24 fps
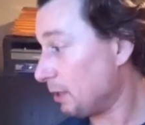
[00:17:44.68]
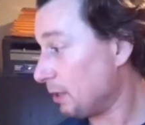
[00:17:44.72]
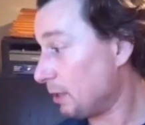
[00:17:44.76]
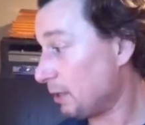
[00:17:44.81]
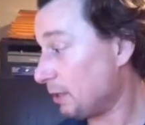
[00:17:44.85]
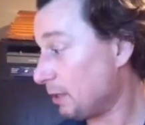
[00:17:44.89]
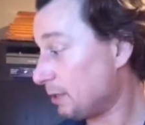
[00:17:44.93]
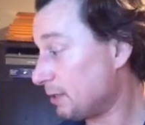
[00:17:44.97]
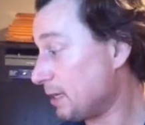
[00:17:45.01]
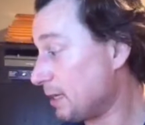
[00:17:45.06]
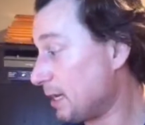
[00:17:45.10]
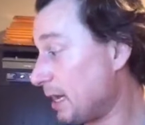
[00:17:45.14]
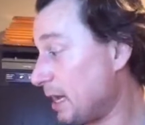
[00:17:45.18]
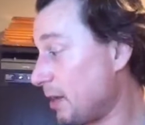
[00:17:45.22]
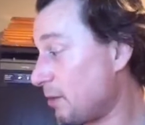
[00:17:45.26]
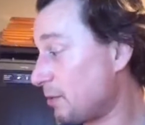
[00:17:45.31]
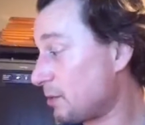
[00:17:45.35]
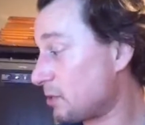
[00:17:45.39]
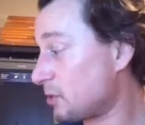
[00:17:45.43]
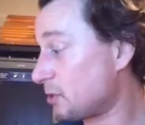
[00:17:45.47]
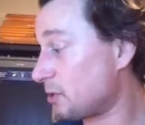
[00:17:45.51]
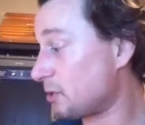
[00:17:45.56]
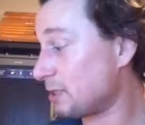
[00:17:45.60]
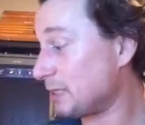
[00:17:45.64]
Today
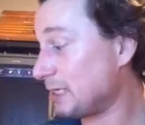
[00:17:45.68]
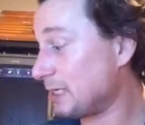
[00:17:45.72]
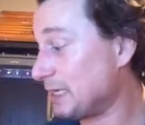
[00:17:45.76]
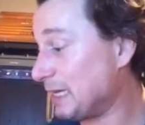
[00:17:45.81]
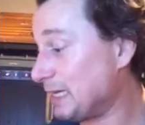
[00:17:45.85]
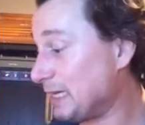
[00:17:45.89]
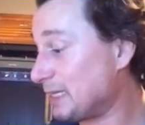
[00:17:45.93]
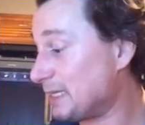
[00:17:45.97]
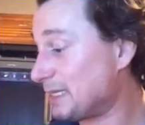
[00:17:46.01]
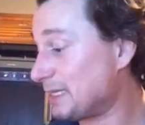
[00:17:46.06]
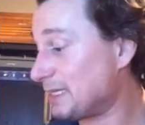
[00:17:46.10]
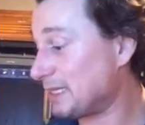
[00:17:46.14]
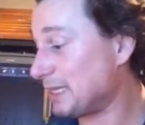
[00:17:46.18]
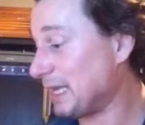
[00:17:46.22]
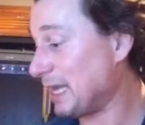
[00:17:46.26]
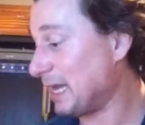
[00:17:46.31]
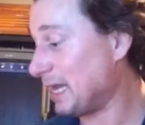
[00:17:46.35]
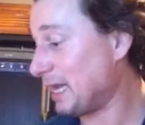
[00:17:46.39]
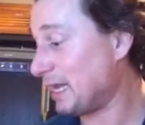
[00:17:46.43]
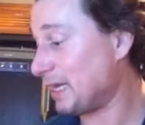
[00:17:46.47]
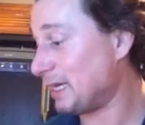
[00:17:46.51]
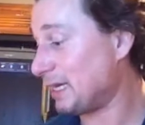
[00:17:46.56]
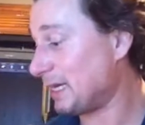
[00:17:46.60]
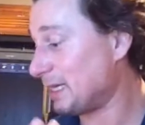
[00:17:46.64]
was just an
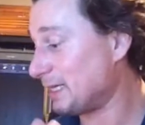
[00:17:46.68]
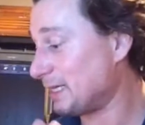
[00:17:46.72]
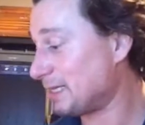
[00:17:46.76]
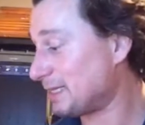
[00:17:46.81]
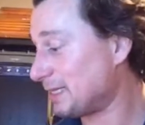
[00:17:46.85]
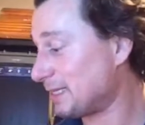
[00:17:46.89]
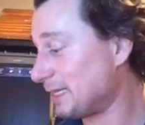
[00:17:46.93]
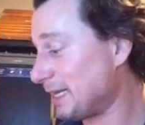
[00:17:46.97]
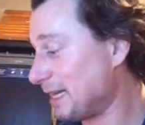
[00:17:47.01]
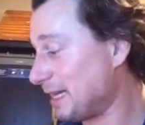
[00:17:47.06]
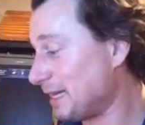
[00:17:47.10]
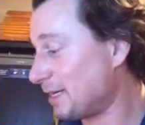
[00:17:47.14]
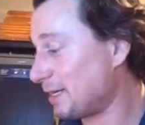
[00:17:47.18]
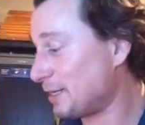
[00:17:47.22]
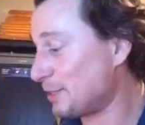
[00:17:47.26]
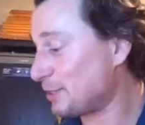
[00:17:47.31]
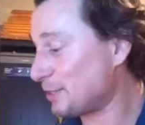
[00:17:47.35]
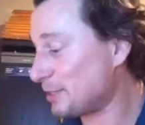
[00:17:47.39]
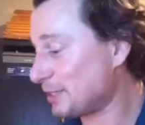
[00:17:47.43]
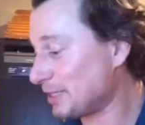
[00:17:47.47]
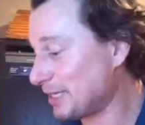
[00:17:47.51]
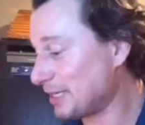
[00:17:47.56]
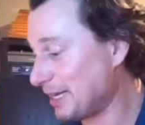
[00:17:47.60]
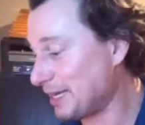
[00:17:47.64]

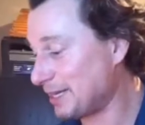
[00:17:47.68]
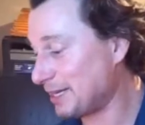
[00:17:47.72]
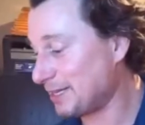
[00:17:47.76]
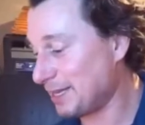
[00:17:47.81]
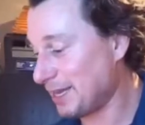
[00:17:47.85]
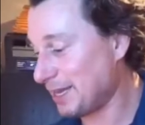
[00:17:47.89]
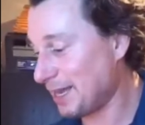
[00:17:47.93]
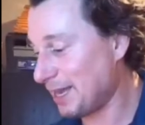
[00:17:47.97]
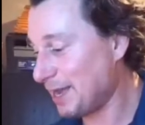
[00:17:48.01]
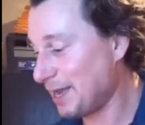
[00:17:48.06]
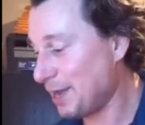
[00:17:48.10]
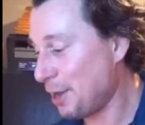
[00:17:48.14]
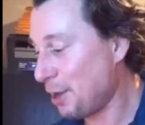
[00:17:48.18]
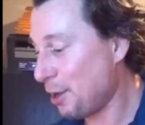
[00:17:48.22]
insane day.